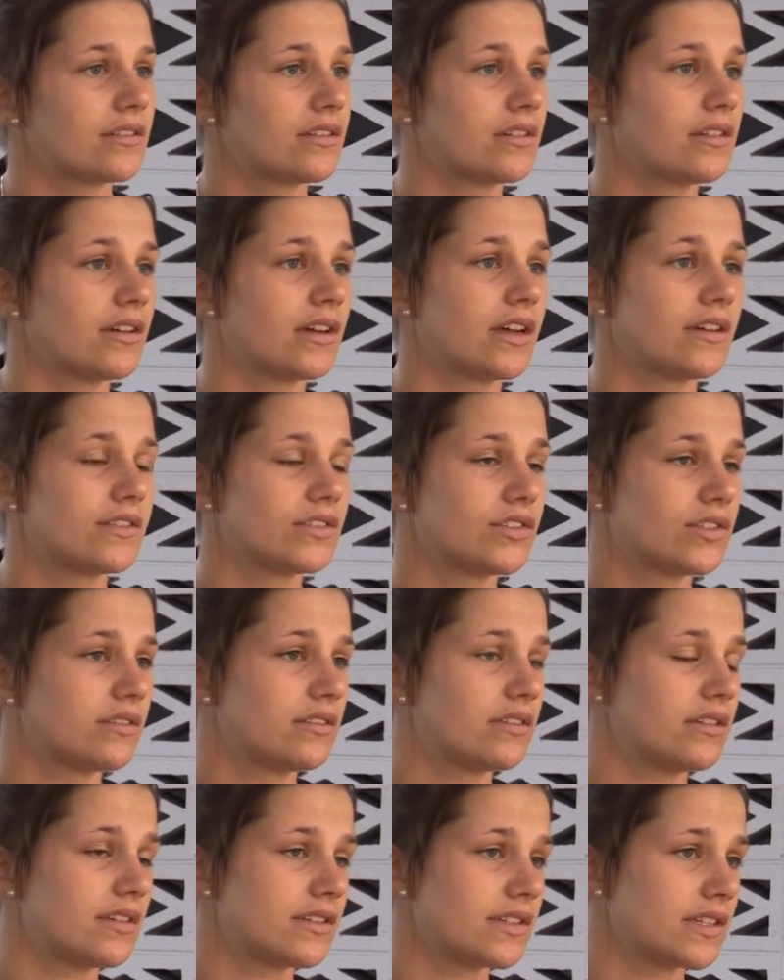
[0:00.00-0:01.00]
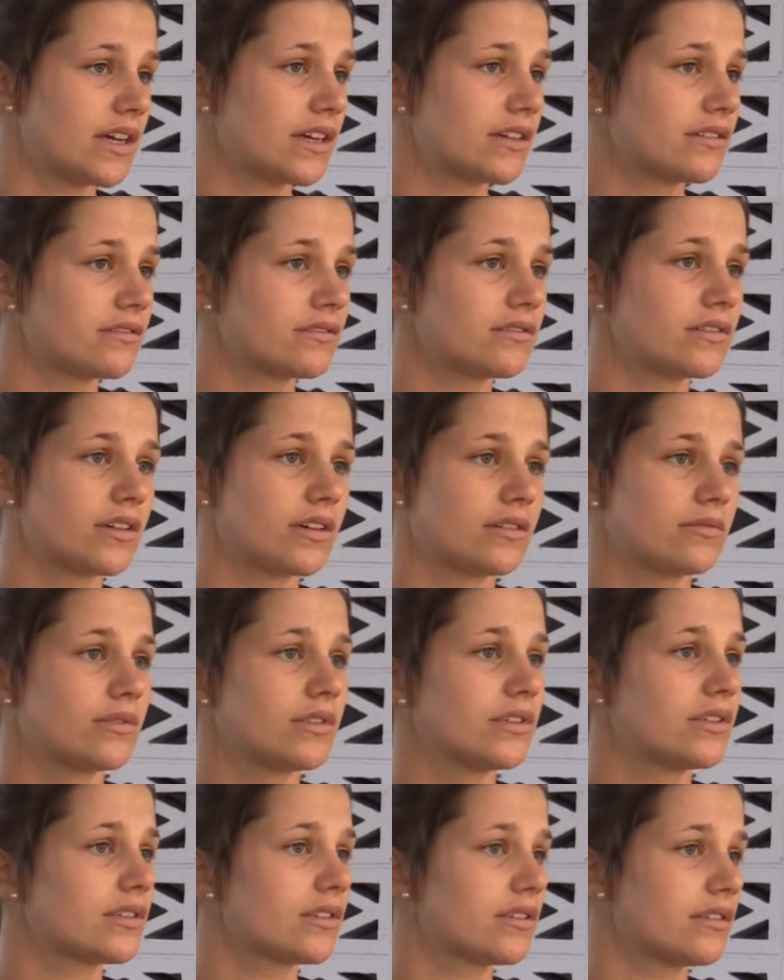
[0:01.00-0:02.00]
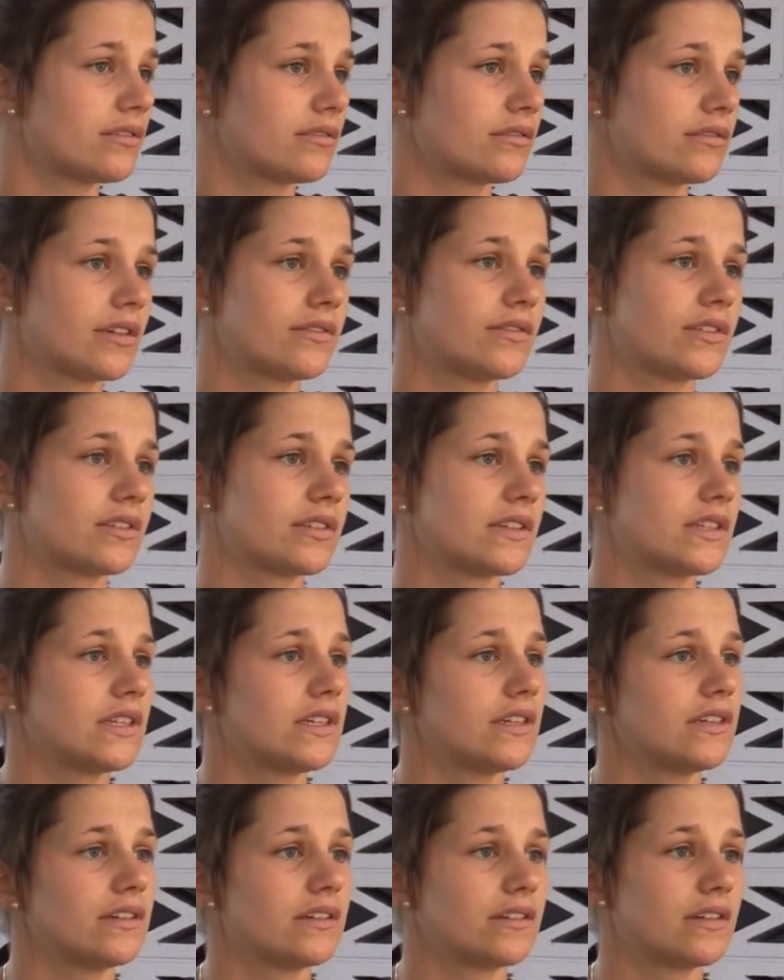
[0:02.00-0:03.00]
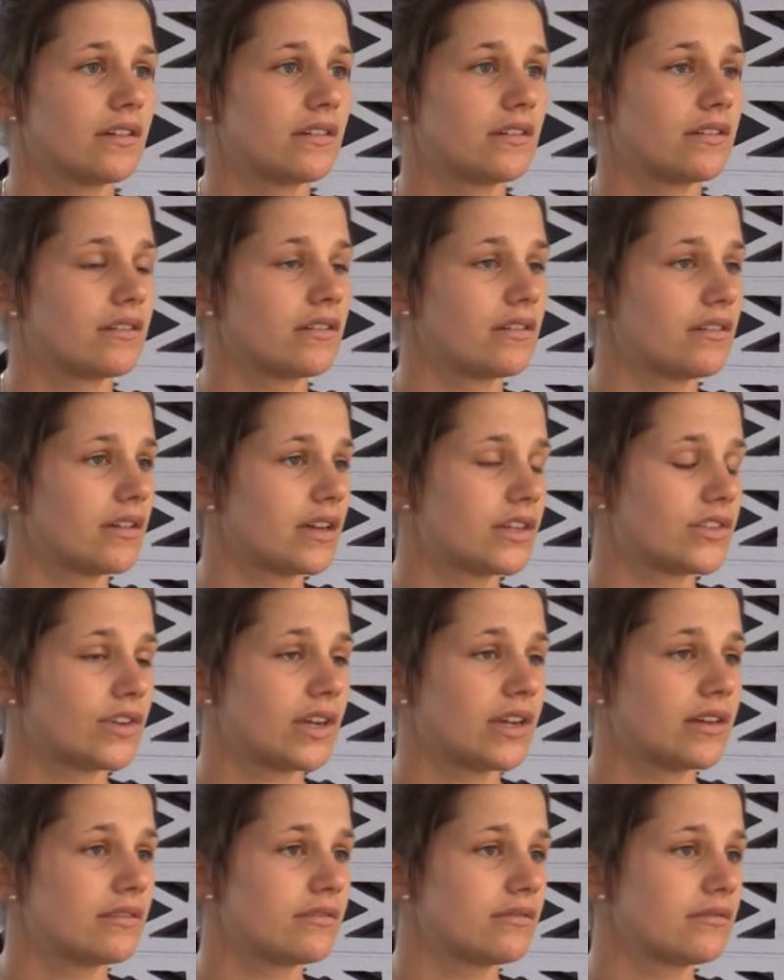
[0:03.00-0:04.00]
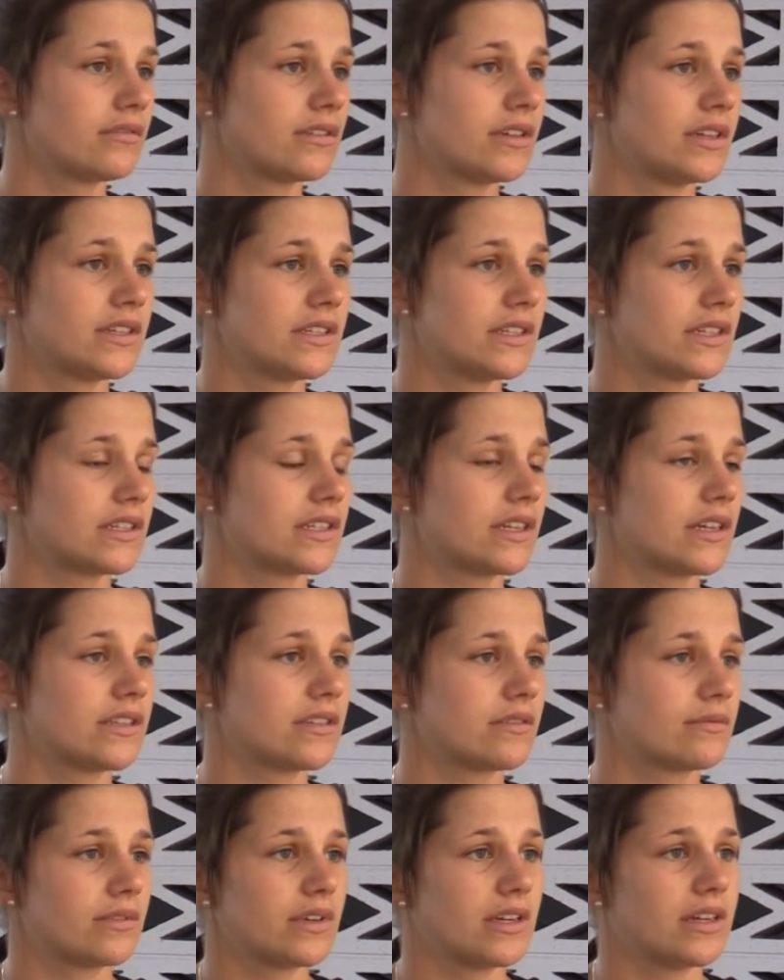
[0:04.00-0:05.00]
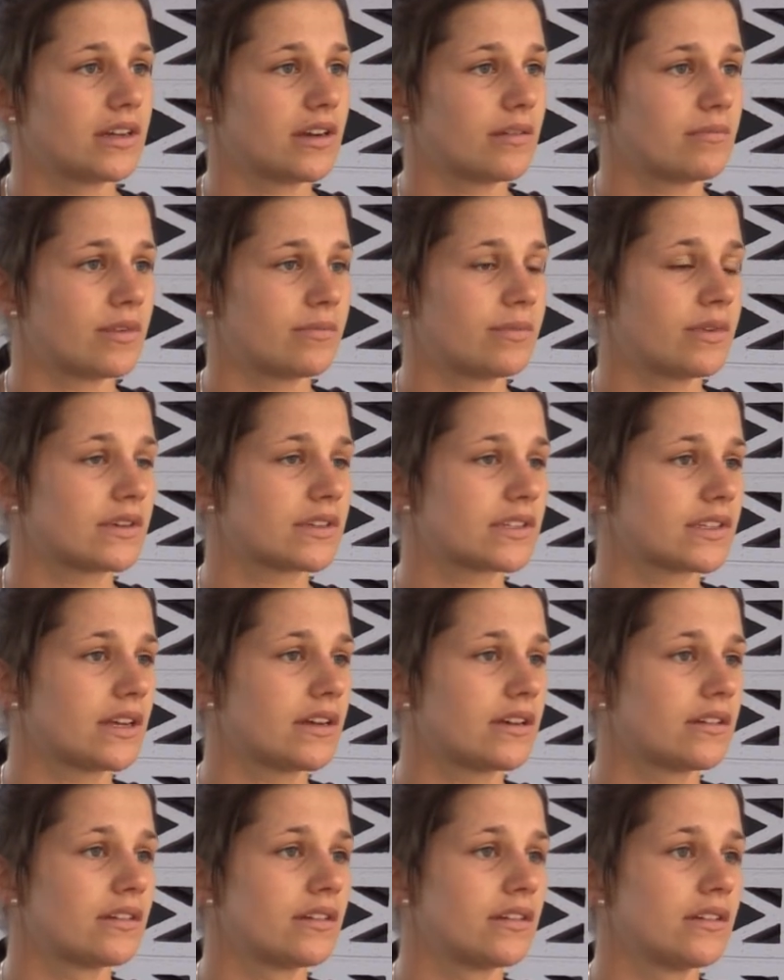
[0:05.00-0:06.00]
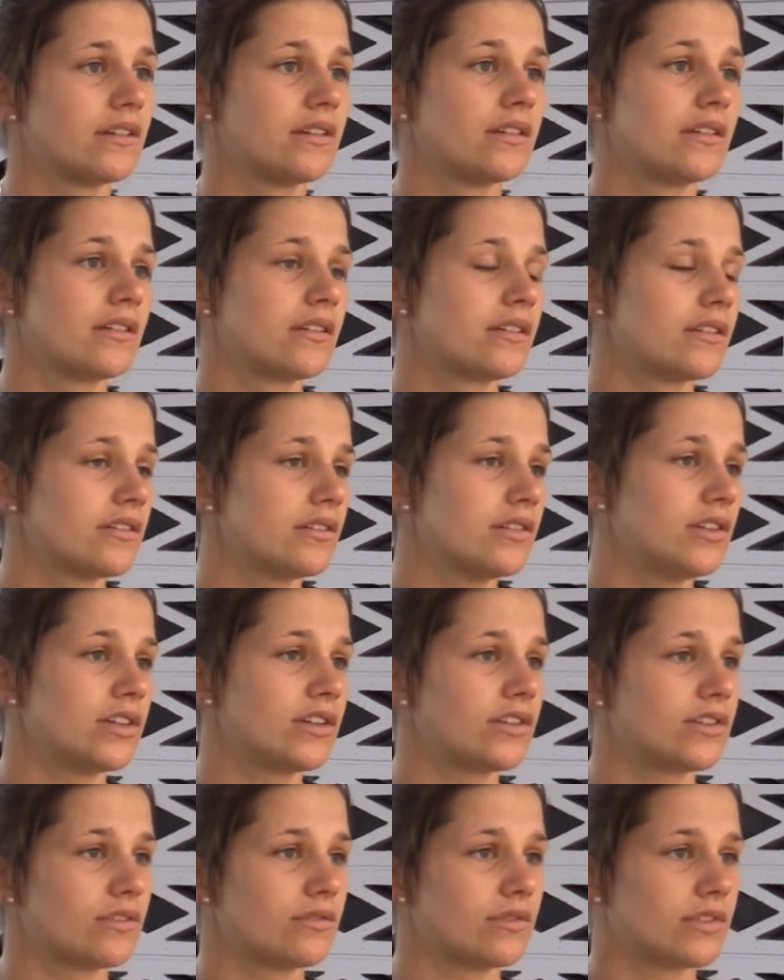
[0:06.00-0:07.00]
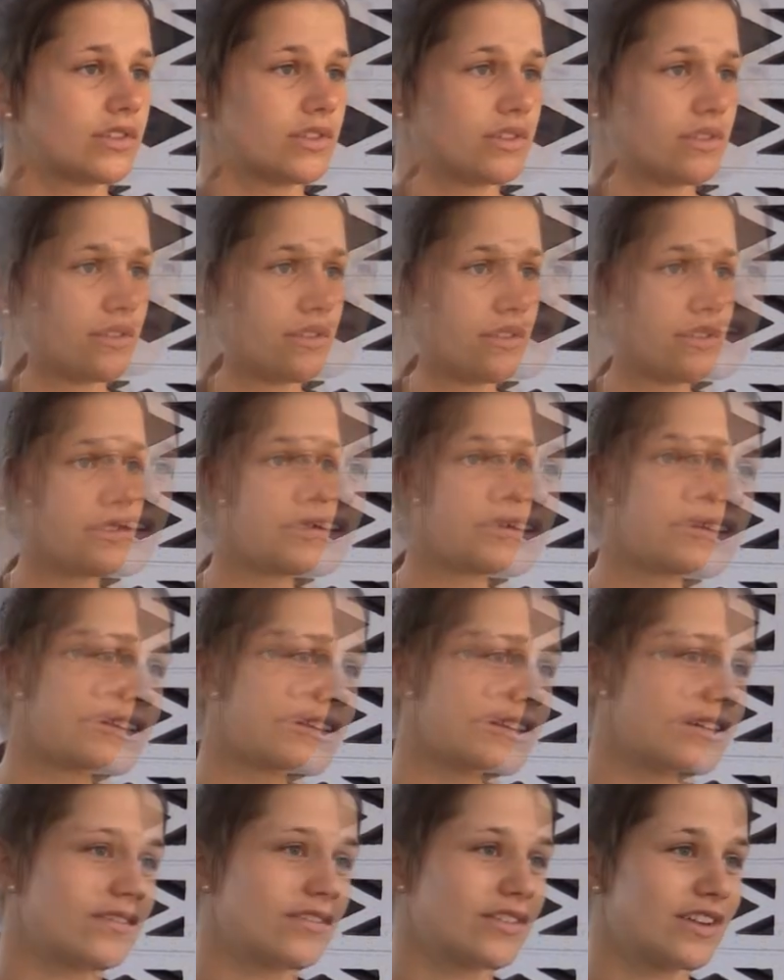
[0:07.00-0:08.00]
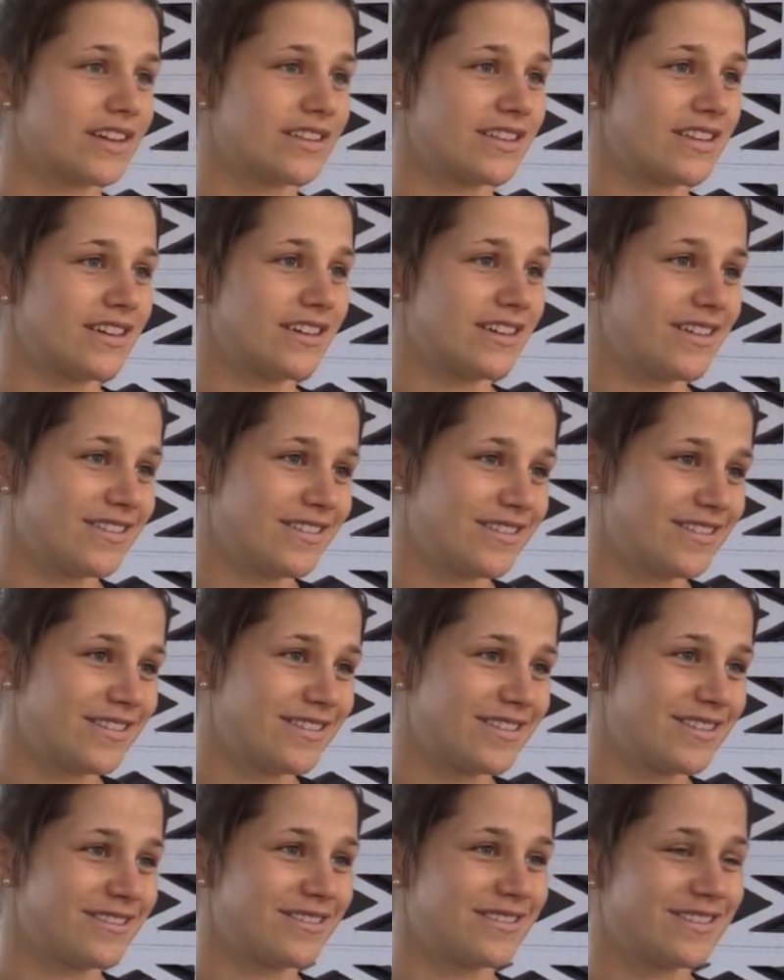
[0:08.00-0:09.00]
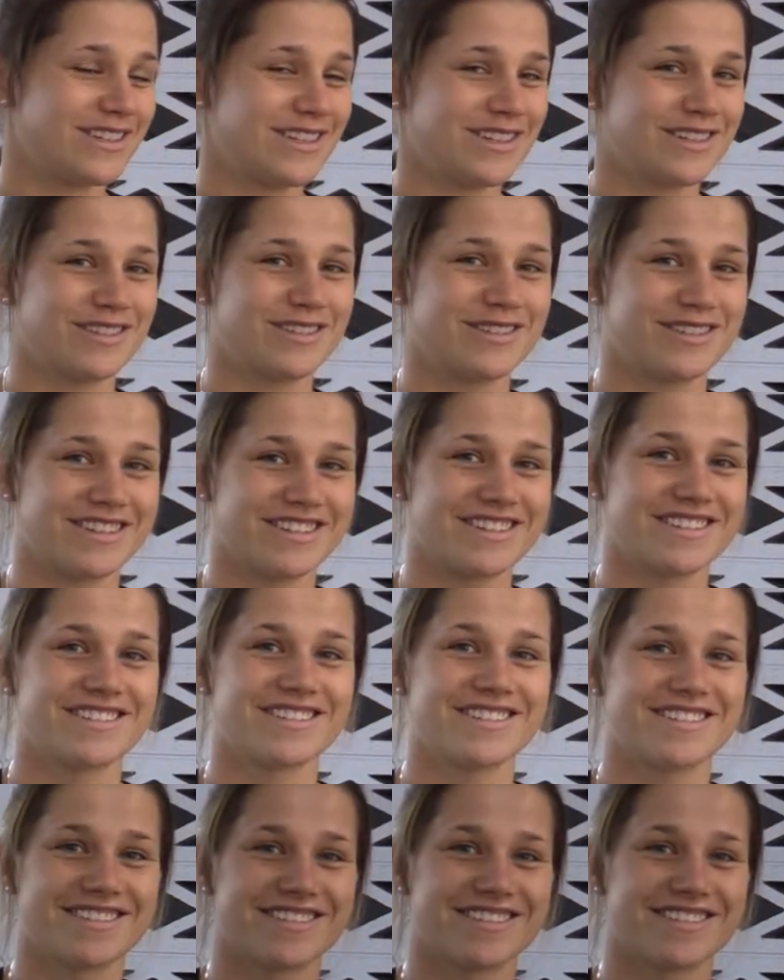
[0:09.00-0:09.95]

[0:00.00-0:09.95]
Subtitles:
I have a son, I work, I volunteer, I train 6 days a week, I'm a boxer. You can do it too. If you're out there, stick to it.